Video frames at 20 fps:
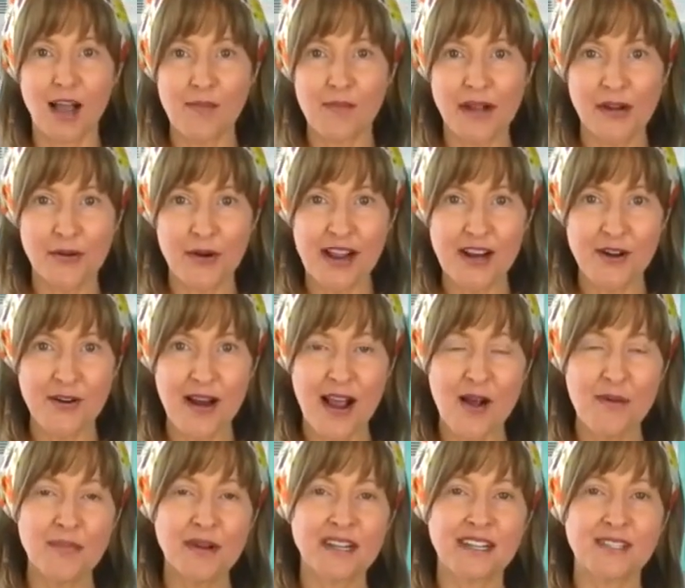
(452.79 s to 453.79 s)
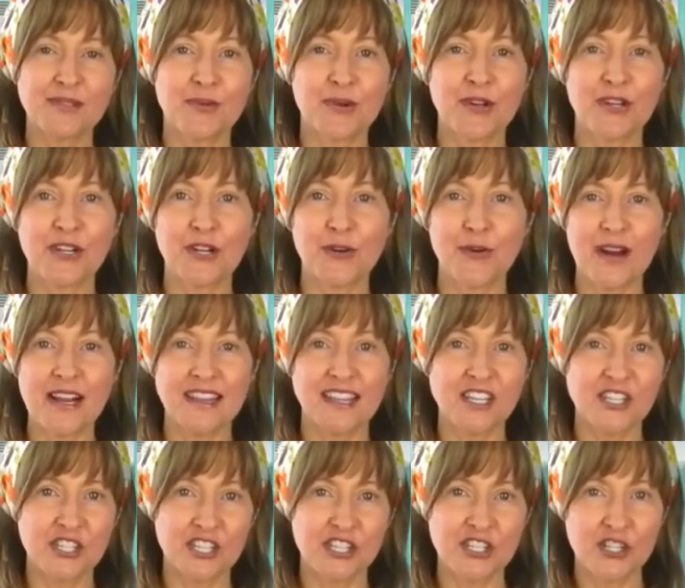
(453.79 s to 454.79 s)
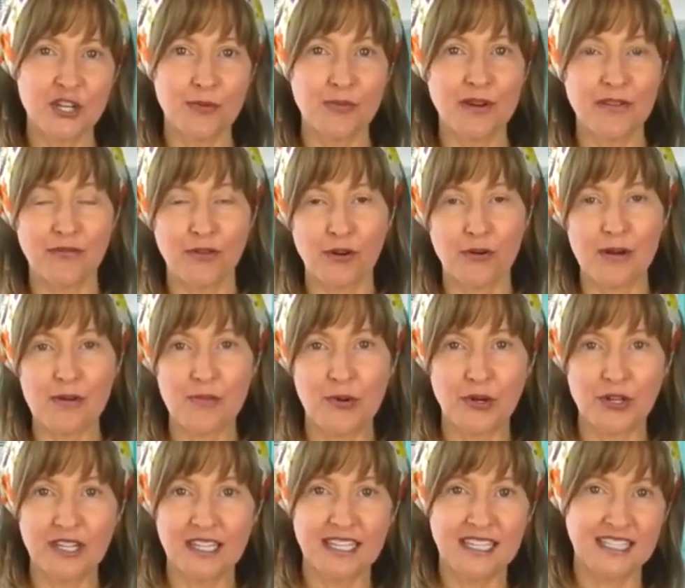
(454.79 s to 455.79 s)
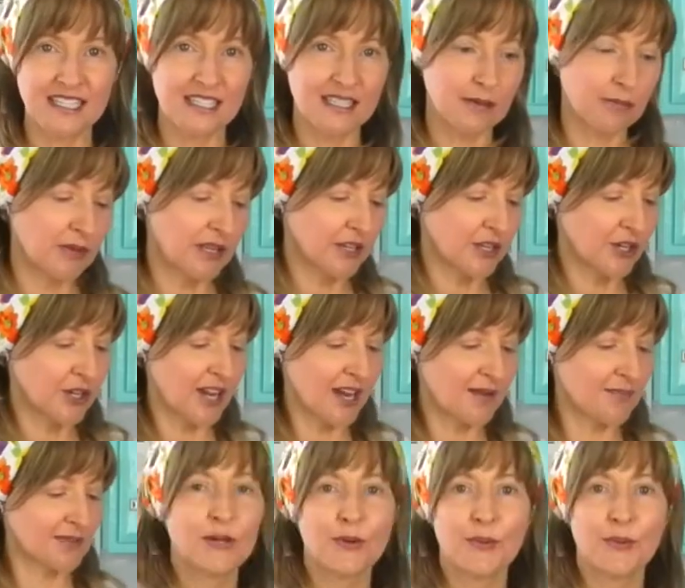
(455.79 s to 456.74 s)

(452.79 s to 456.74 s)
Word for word: my grater out because we're going to grate the ginger before we put it into the blender cup.